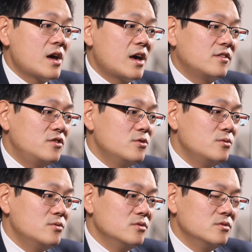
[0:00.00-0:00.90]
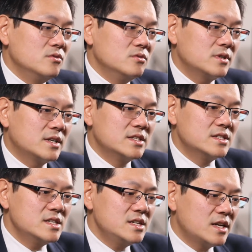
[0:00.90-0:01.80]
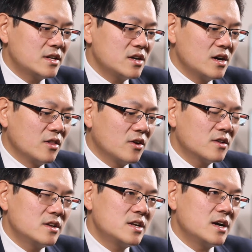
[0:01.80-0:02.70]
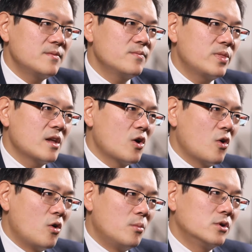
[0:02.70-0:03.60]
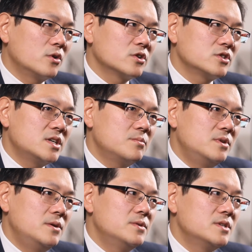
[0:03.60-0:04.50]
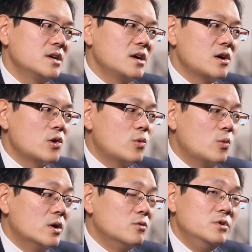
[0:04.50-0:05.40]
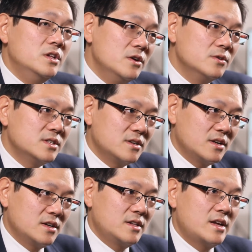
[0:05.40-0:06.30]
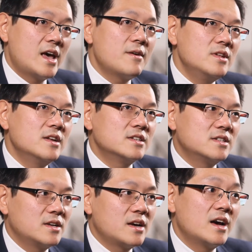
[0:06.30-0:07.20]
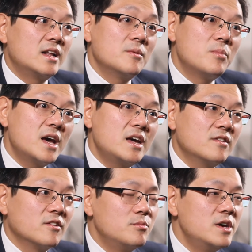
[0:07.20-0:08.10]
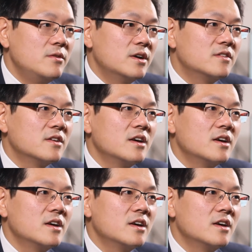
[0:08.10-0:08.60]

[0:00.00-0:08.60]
As you can see that a lot of the time hormonal contraceptives will reduce the heaviness and the pain of periods.